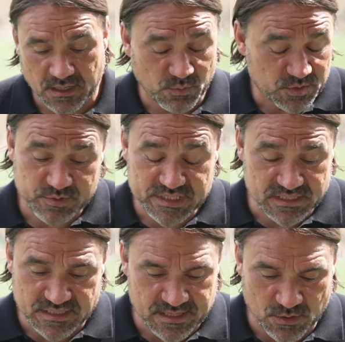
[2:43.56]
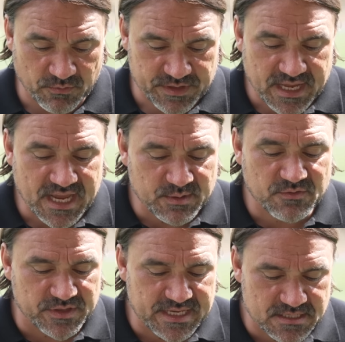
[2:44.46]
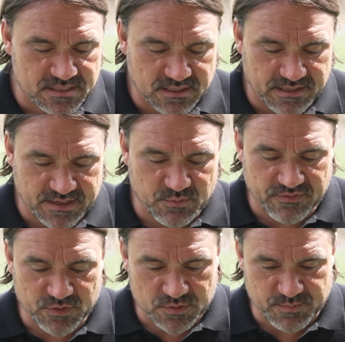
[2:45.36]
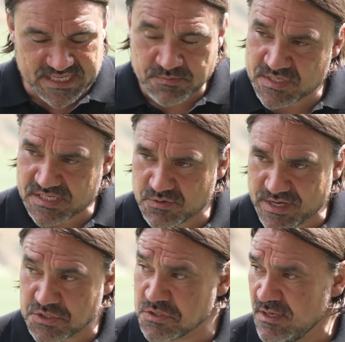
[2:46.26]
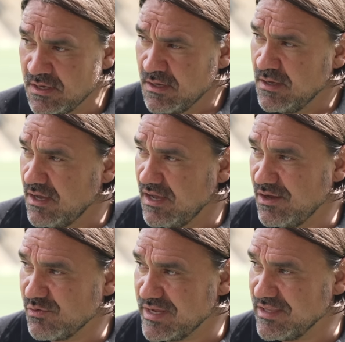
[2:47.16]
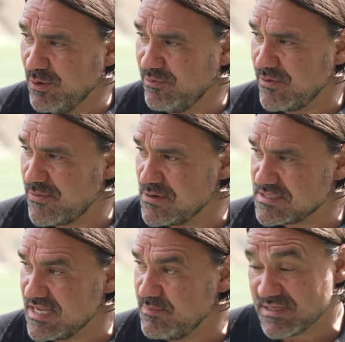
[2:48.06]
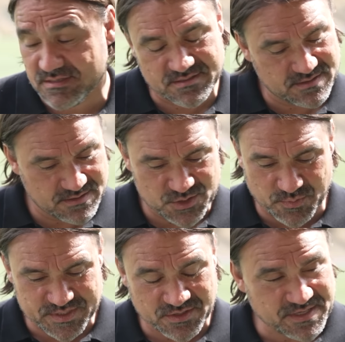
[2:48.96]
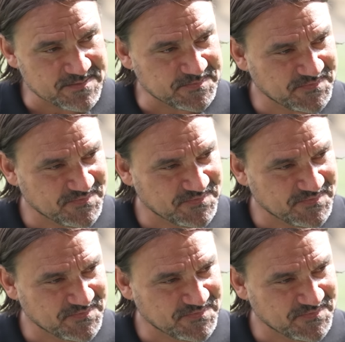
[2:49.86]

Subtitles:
what we did then over the game. And for that, I think we have a good basement situation right now for Thursday, but job is not done.